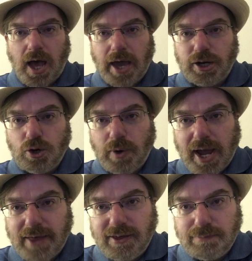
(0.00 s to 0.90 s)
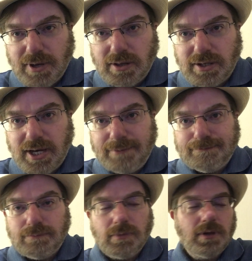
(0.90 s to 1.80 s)
I knew I had the ability,
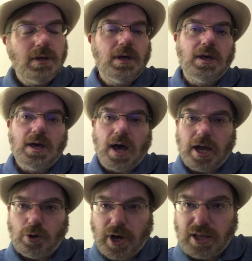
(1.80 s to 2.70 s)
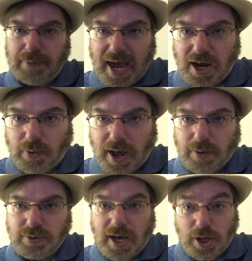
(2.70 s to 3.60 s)
I knew I had the
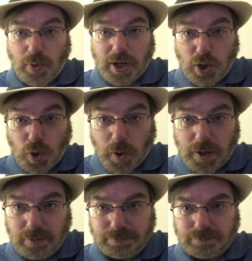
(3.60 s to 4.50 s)
background, I knew I could.